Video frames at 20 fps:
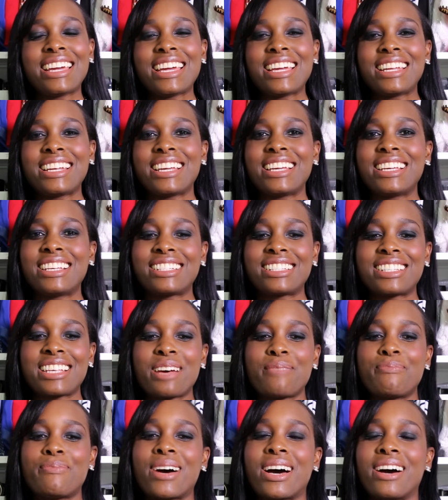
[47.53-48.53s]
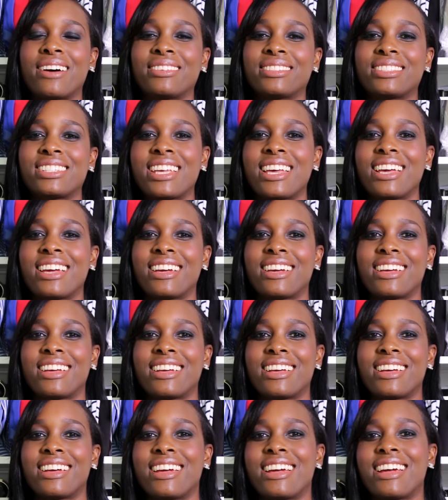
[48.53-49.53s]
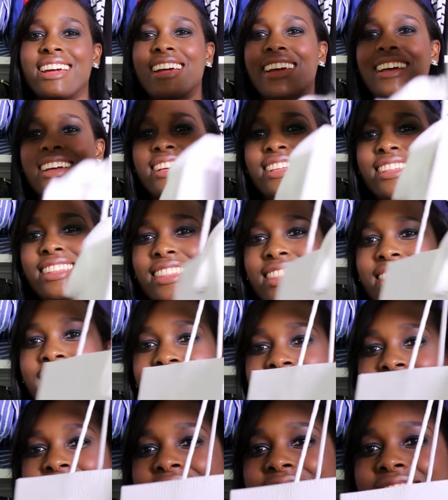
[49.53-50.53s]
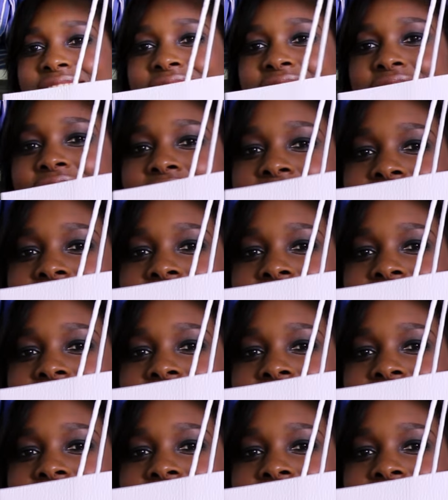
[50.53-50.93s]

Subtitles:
It is about this